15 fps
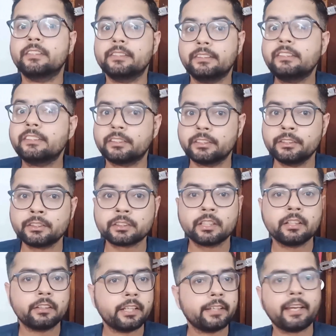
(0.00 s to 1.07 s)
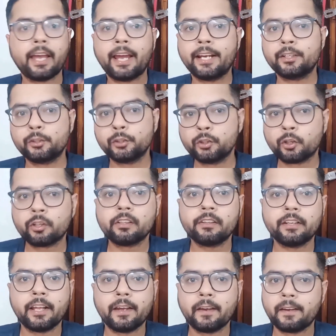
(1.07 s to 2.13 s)
research like at your
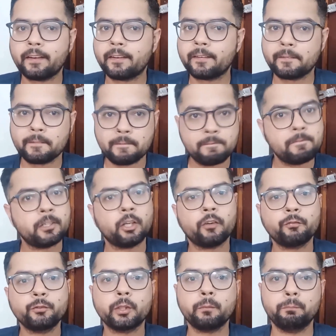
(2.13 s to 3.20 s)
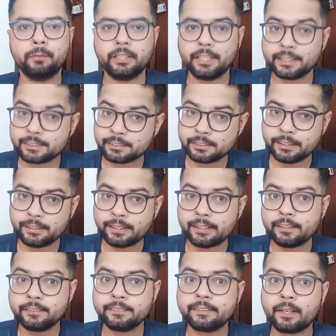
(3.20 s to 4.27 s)
level of your BSc
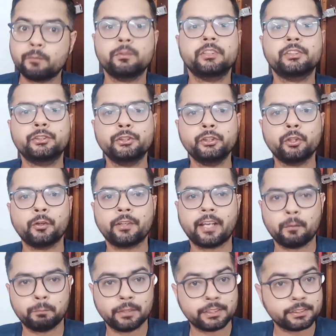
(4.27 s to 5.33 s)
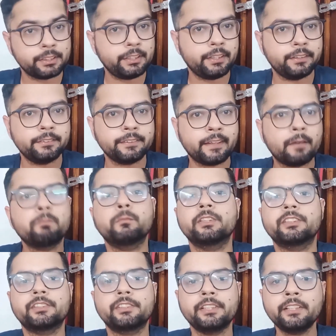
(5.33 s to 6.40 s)
in chemistry or MSc in
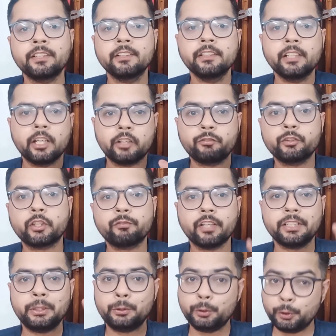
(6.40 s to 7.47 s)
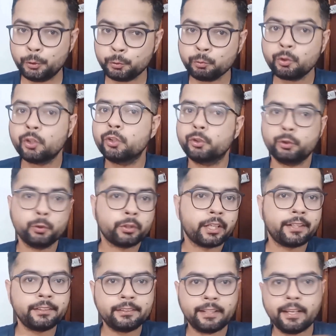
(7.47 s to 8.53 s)
chemistry. If you are very new you
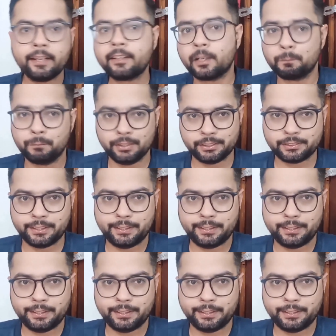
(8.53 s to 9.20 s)
can take up these